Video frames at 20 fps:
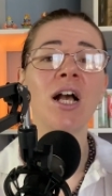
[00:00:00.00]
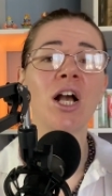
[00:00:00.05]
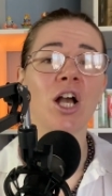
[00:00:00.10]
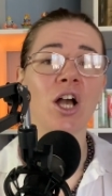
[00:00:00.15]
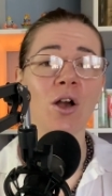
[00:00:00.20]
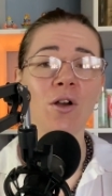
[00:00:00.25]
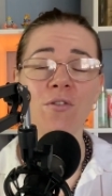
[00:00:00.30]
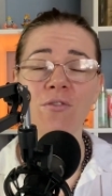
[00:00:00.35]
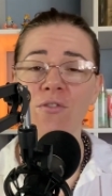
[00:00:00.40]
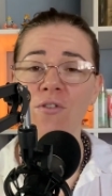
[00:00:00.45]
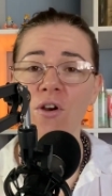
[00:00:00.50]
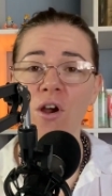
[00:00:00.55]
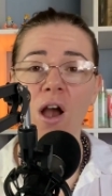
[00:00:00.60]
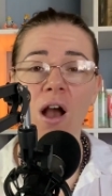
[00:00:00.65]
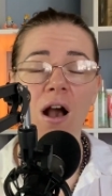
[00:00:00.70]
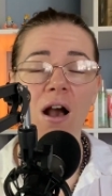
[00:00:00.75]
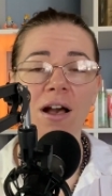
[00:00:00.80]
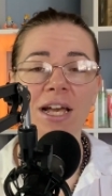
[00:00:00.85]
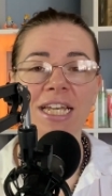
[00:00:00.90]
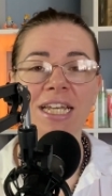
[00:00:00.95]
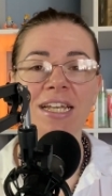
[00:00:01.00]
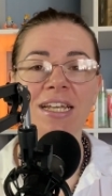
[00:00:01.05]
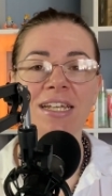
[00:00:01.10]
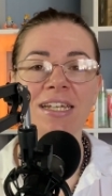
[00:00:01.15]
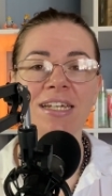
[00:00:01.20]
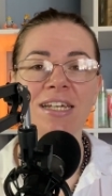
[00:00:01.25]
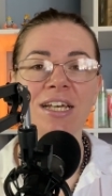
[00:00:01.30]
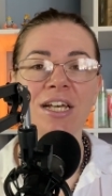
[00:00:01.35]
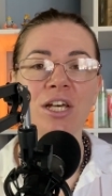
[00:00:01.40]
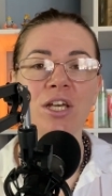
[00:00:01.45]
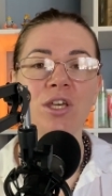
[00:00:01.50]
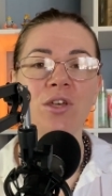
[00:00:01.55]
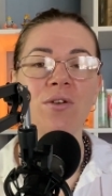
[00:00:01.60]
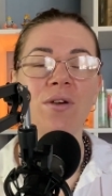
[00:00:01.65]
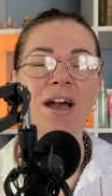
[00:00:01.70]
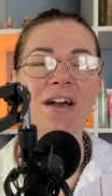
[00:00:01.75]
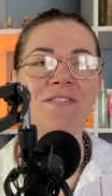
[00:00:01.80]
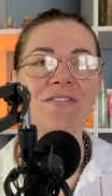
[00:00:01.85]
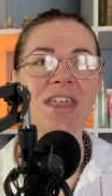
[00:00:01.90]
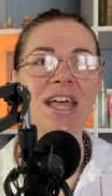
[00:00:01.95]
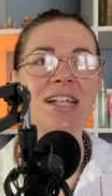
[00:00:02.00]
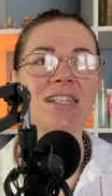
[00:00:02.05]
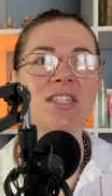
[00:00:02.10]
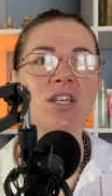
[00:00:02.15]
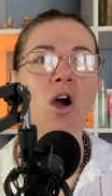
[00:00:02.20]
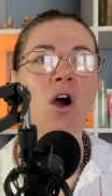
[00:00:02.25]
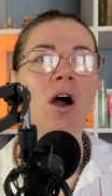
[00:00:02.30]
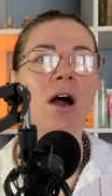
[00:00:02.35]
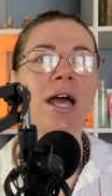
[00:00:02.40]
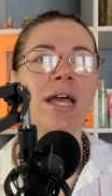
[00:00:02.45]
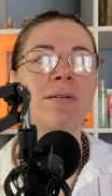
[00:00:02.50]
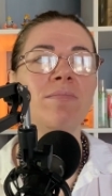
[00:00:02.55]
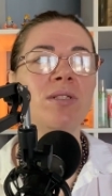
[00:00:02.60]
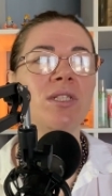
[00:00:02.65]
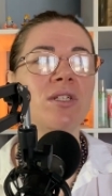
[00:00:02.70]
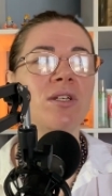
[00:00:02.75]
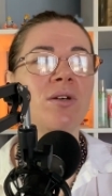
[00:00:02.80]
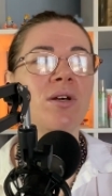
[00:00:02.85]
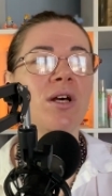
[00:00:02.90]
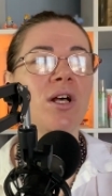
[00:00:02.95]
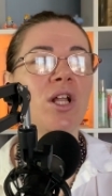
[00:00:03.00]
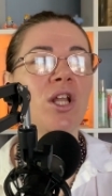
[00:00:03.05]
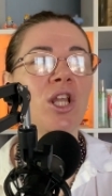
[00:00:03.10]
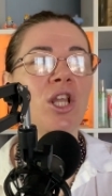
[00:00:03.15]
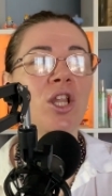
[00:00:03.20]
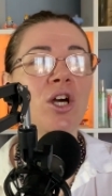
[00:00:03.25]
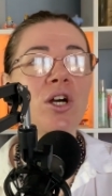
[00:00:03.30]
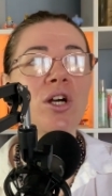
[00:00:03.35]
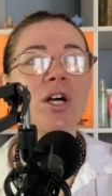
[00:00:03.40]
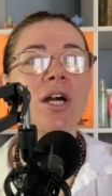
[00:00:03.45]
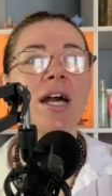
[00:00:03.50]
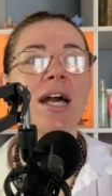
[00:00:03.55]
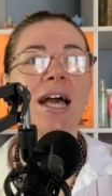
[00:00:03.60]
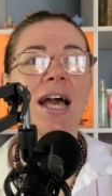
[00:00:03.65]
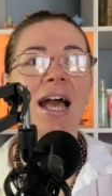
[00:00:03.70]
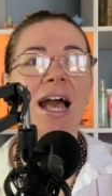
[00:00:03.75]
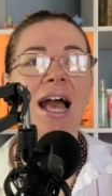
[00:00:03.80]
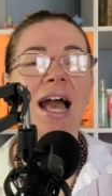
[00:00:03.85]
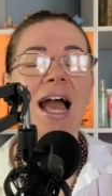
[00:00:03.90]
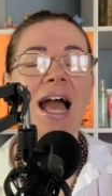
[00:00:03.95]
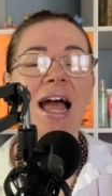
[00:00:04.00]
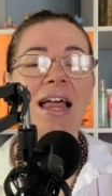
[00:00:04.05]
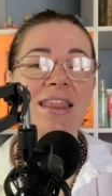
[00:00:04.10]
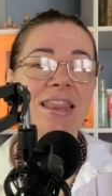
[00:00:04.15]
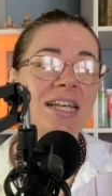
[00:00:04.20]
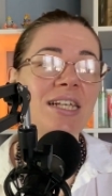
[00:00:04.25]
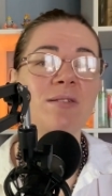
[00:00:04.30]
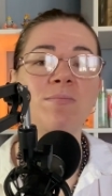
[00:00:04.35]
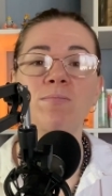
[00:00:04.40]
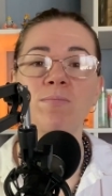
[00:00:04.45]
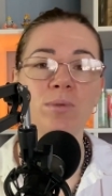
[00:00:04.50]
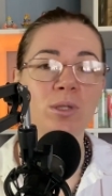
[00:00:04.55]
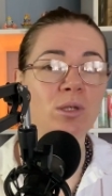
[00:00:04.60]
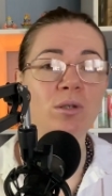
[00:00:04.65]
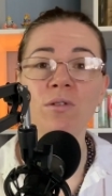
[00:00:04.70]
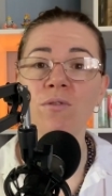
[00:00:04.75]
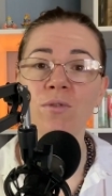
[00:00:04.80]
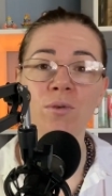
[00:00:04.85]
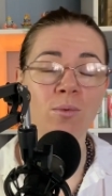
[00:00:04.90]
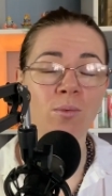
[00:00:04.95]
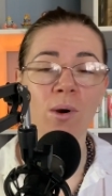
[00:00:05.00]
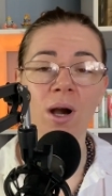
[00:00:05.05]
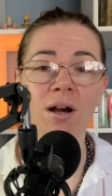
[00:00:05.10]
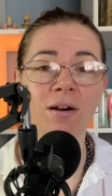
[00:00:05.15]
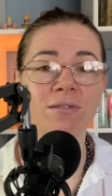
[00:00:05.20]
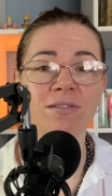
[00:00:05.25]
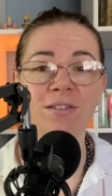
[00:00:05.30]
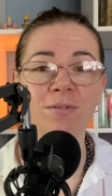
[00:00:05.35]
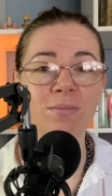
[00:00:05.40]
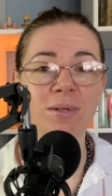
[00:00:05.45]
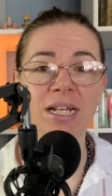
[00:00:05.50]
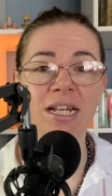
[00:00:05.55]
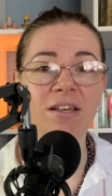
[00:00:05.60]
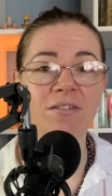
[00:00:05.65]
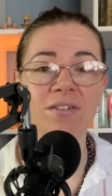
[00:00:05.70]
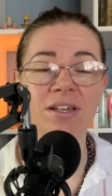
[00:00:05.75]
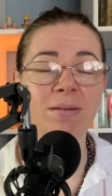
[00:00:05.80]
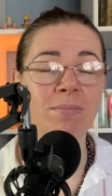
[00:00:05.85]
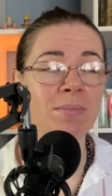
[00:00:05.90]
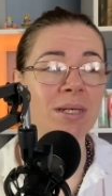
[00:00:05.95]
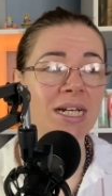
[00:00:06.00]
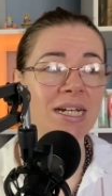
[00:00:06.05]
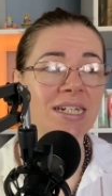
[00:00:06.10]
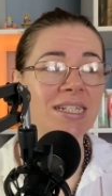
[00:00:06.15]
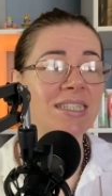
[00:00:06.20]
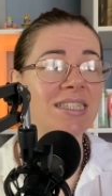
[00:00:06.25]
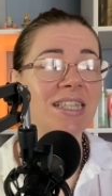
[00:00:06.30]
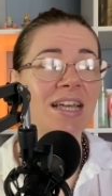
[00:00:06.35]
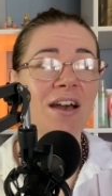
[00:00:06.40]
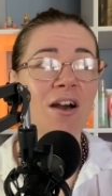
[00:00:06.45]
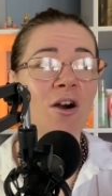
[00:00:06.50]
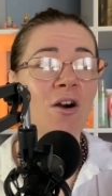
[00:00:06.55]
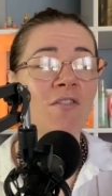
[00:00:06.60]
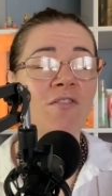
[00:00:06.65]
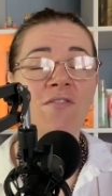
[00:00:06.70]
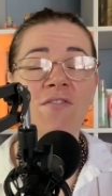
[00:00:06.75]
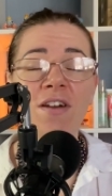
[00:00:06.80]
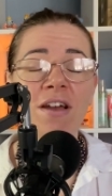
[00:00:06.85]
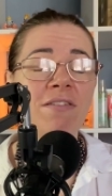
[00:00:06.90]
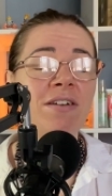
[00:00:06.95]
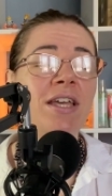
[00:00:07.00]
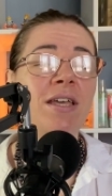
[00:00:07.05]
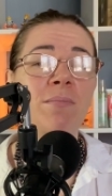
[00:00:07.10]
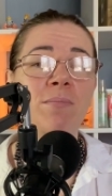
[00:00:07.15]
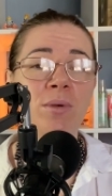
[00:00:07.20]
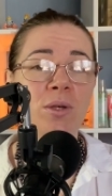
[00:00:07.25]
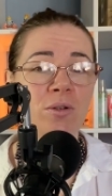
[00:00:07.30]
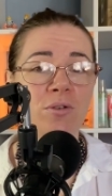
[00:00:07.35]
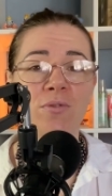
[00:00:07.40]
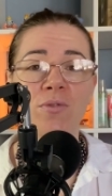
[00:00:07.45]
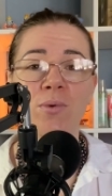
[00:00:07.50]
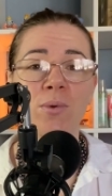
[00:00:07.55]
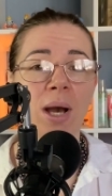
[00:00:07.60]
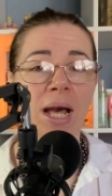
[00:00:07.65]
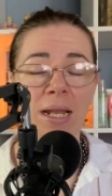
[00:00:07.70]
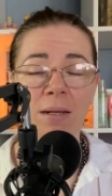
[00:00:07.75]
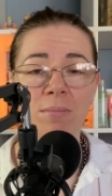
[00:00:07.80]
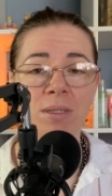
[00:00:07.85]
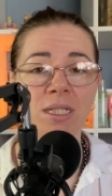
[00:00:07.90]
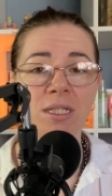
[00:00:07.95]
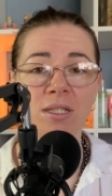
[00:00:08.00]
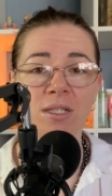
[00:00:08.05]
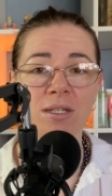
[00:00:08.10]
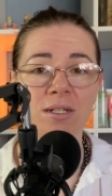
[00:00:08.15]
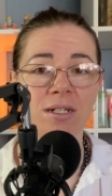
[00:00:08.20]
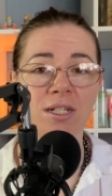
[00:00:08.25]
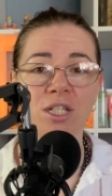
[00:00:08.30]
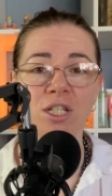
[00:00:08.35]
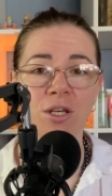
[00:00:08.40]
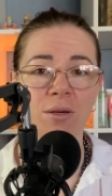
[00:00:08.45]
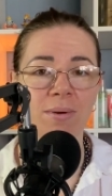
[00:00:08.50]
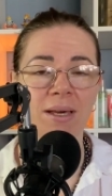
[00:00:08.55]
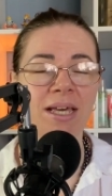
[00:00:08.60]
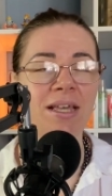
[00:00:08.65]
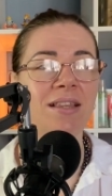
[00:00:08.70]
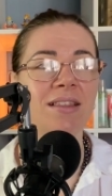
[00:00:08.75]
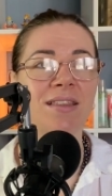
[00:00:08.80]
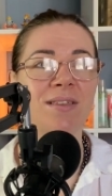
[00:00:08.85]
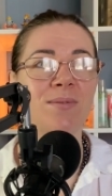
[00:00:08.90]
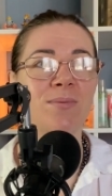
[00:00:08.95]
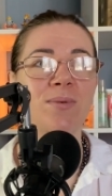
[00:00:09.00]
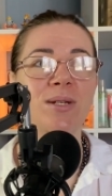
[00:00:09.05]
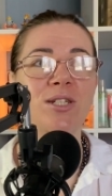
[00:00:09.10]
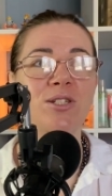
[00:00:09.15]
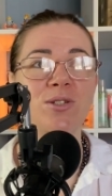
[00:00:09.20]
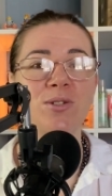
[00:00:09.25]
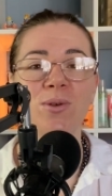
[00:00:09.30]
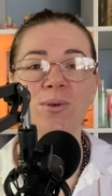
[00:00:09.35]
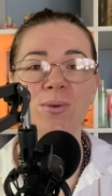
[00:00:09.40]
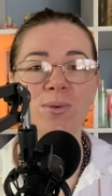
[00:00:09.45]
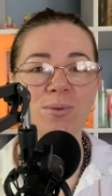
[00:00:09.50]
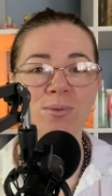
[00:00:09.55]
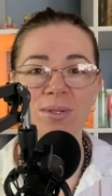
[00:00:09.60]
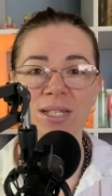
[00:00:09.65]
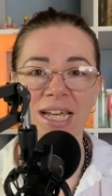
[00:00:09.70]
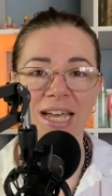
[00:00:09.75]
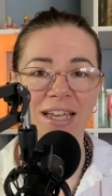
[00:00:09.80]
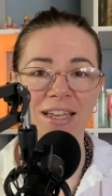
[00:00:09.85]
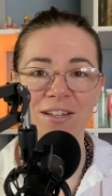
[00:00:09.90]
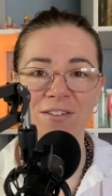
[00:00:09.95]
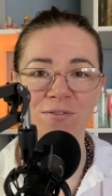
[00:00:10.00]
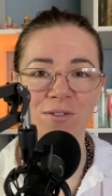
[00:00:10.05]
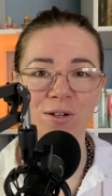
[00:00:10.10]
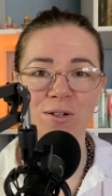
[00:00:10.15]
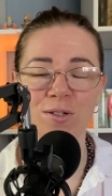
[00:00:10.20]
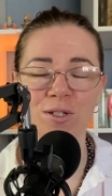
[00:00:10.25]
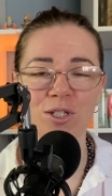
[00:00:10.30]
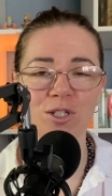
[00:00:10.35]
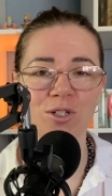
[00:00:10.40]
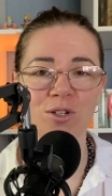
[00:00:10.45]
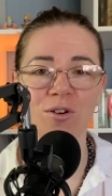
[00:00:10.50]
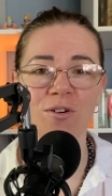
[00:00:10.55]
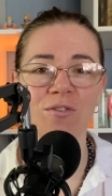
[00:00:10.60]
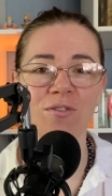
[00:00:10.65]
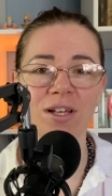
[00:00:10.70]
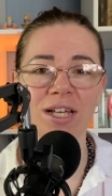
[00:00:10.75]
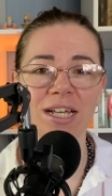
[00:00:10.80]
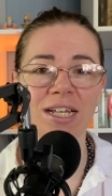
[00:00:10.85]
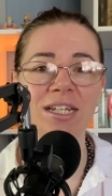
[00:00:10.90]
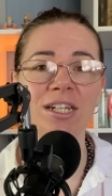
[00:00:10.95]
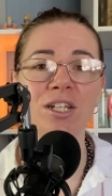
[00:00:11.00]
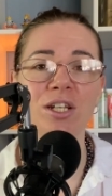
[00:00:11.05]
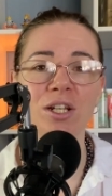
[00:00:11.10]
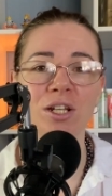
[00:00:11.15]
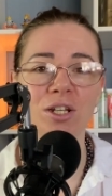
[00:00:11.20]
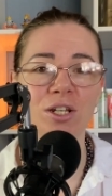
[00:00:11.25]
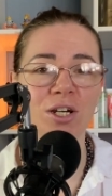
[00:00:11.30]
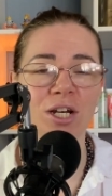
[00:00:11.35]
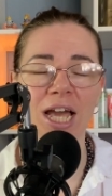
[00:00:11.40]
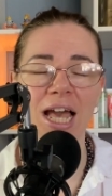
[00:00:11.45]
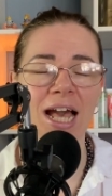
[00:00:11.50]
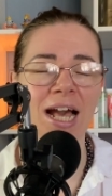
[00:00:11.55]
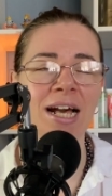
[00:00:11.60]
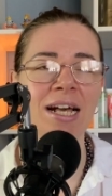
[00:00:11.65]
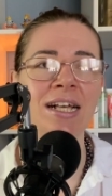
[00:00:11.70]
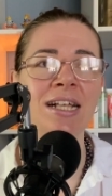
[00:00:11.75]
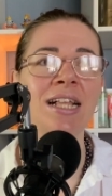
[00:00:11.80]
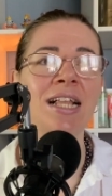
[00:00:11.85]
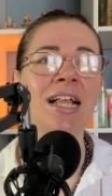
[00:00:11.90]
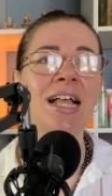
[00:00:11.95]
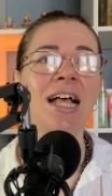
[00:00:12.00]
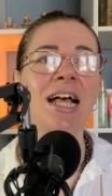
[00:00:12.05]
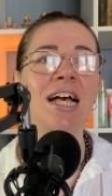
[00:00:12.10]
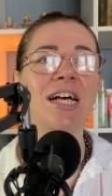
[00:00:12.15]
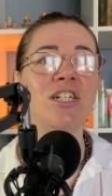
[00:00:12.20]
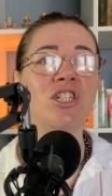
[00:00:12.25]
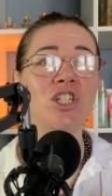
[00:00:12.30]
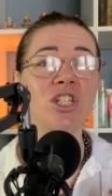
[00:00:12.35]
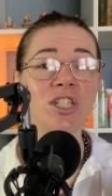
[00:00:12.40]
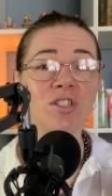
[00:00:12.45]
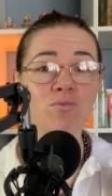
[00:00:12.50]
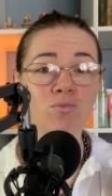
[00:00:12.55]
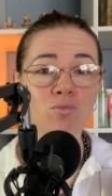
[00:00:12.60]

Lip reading: Go for a hike. You have that time to look at this beautiful world that we live in, because there are very beautiful elements to it that we should all take advantage of and look at, and just